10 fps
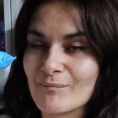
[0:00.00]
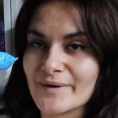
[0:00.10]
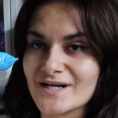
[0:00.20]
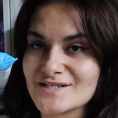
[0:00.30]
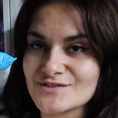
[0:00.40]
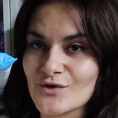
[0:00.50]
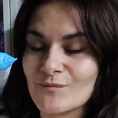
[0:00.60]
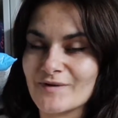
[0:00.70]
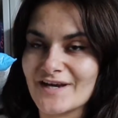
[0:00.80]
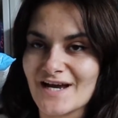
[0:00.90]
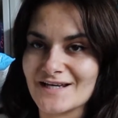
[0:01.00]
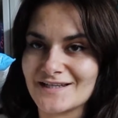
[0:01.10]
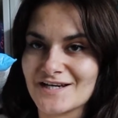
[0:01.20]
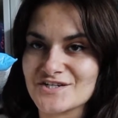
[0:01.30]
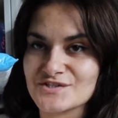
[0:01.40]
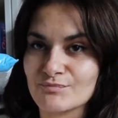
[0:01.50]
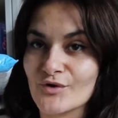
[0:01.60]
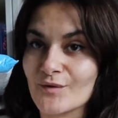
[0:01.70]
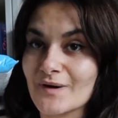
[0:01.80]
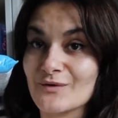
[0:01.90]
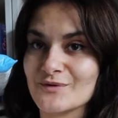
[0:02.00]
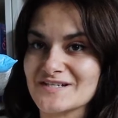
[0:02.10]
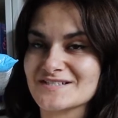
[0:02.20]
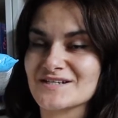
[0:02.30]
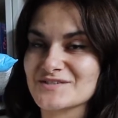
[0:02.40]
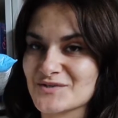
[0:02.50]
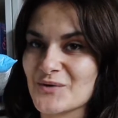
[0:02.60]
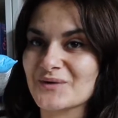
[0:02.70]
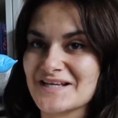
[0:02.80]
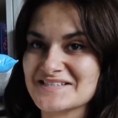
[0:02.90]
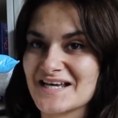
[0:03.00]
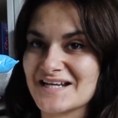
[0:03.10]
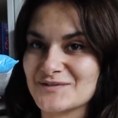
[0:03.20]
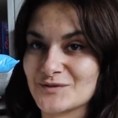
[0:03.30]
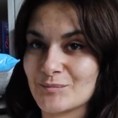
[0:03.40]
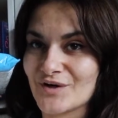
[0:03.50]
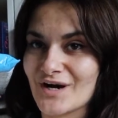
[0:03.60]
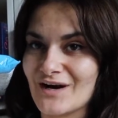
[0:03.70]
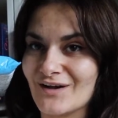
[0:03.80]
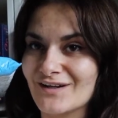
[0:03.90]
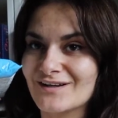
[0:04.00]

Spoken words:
but it's so big I think I just broke my wrist. So let's get into the book haul.